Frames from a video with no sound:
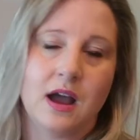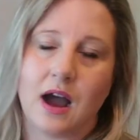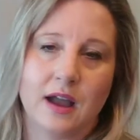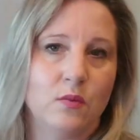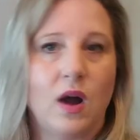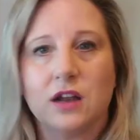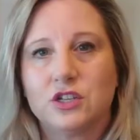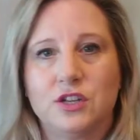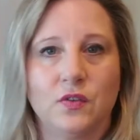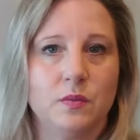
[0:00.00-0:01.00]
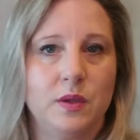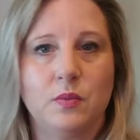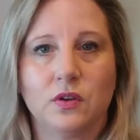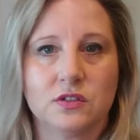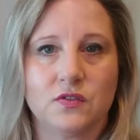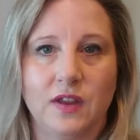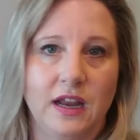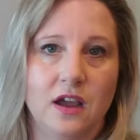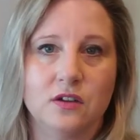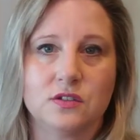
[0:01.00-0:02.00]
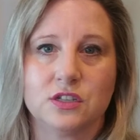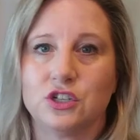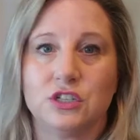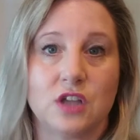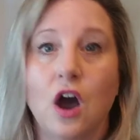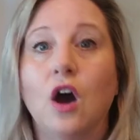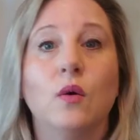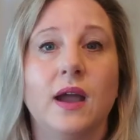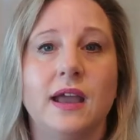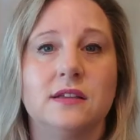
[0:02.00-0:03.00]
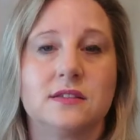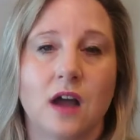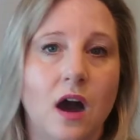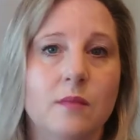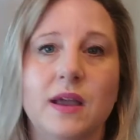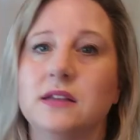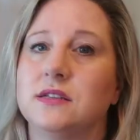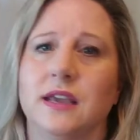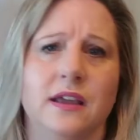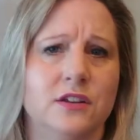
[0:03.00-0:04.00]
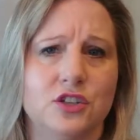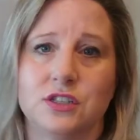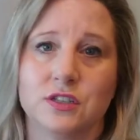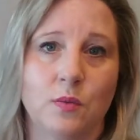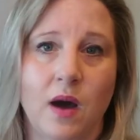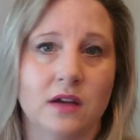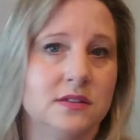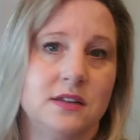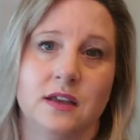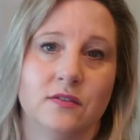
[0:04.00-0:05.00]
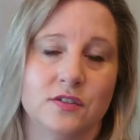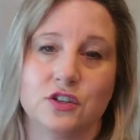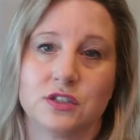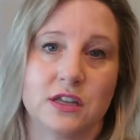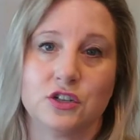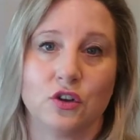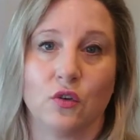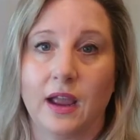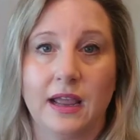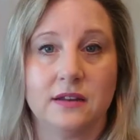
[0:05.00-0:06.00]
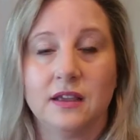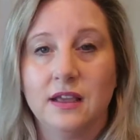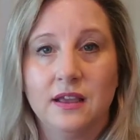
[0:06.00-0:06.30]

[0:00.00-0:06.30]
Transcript: I watch different people's videos, and she's always commenting, and she's so positive and just such a great